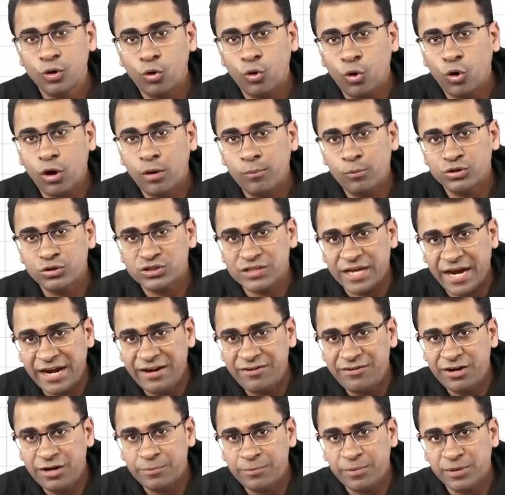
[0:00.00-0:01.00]
almost
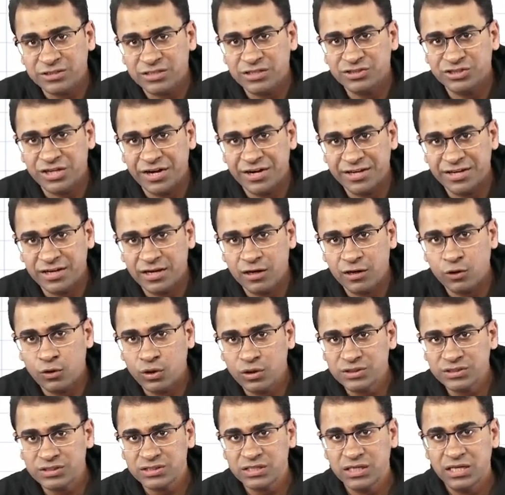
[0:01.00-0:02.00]
100% genetical
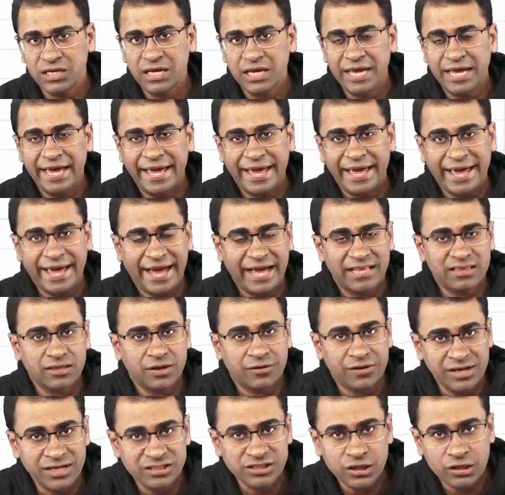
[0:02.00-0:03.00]
cause and the
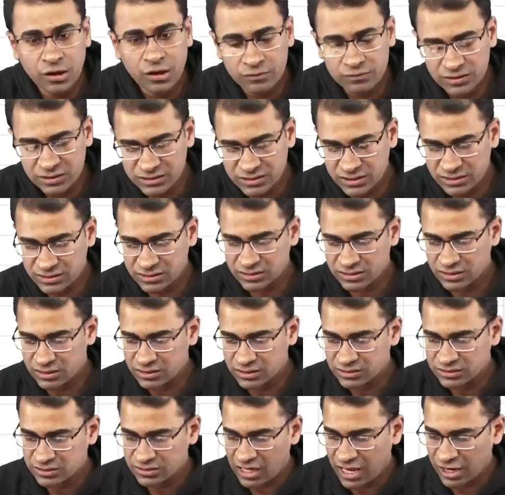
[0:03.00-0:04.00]
reason of this is
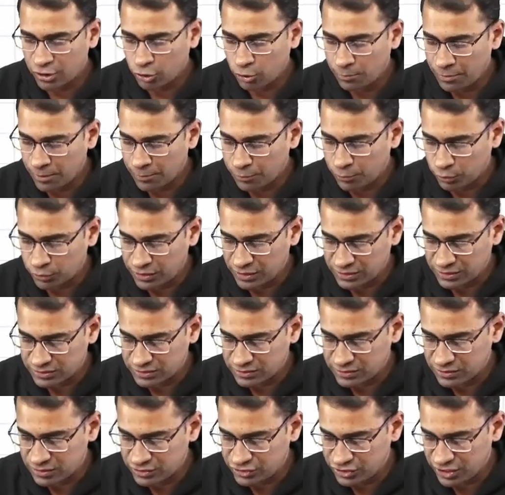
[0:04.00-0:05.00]
sarcomere
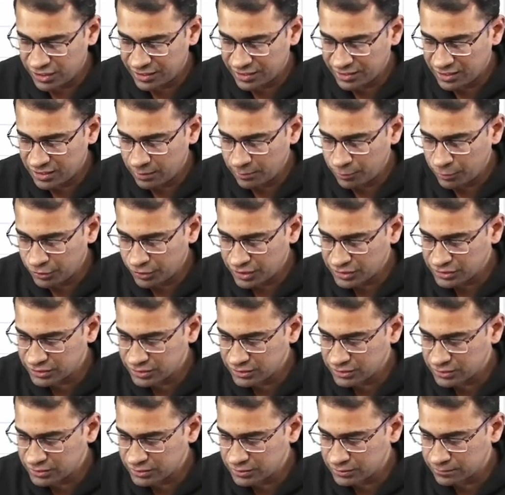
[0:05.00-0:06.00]
proteins, genetical
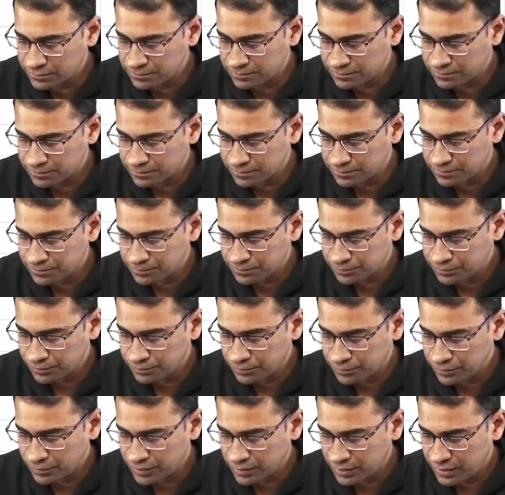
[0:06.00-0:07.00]
mutations
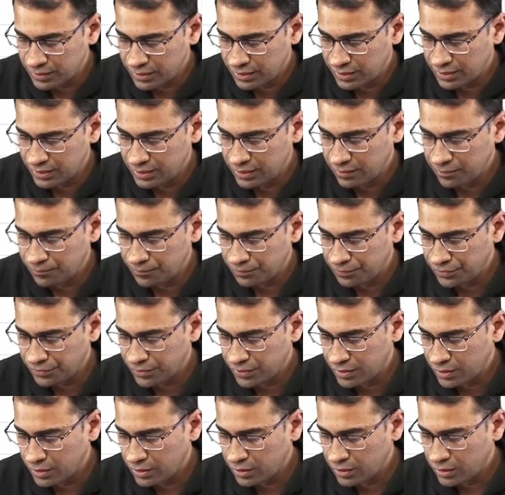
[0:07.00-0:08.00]
in
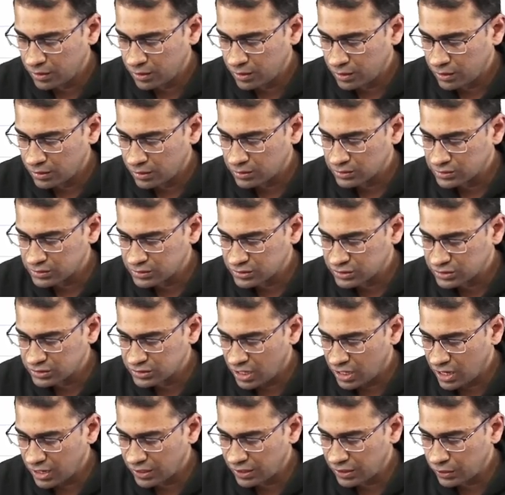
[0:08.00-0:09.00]

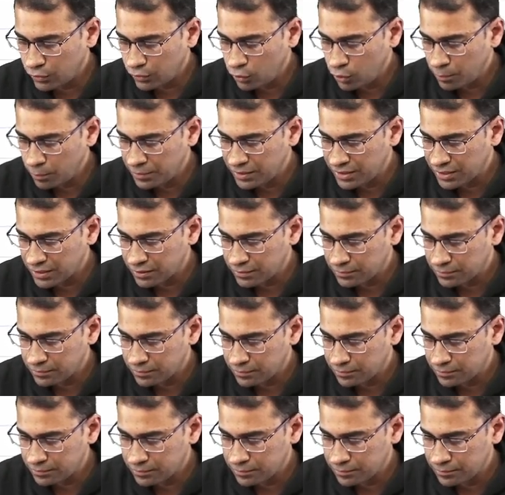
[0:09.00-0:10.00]
sarcomere
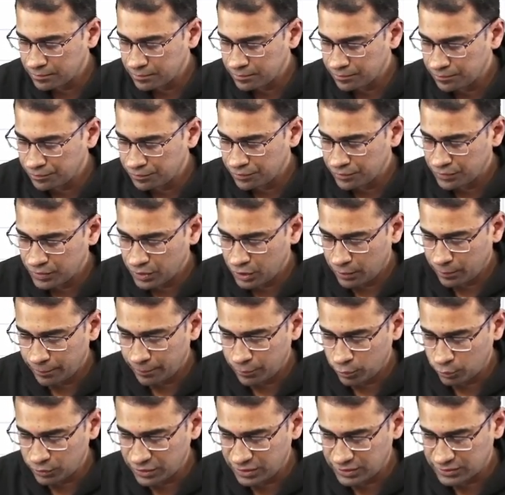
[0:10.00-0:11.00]

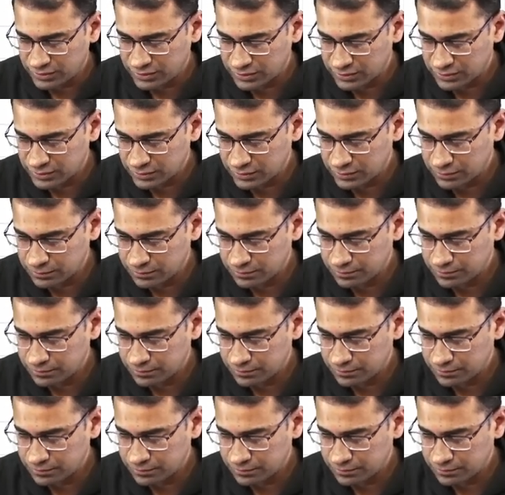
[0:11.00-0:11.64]
proteins.